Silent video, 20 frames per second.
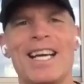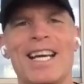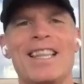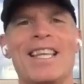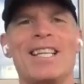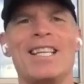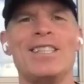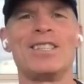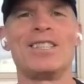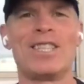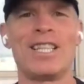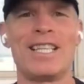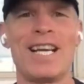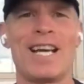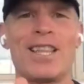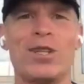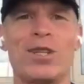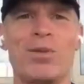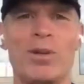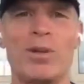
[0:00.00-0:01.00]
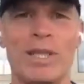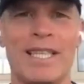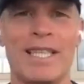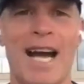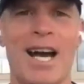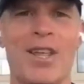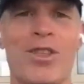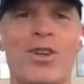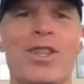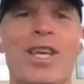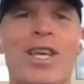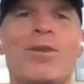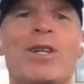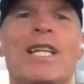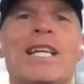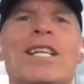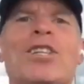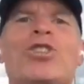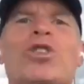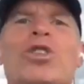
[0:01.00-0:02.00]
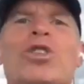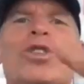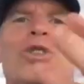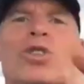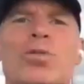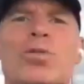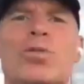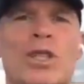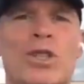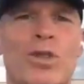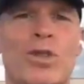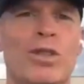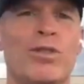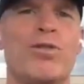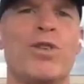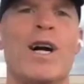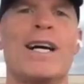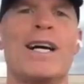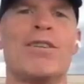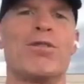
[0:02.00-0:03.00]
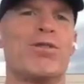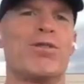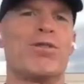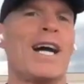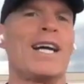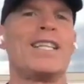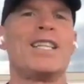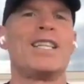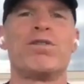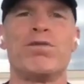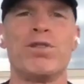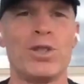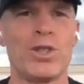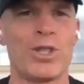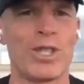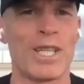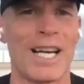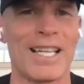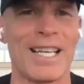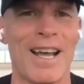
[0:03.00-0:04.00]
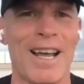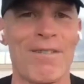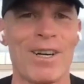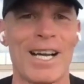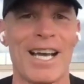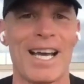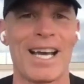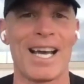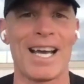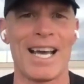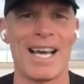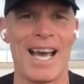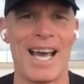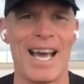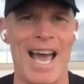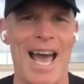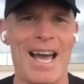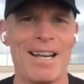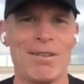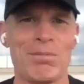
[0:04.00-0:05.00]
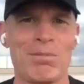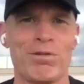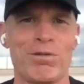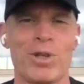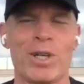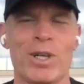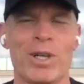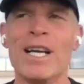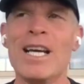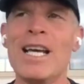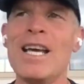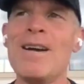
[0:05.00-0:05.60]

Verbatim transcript: And then together we would gather and they would introduce me to a variety of foods that I never had, had before.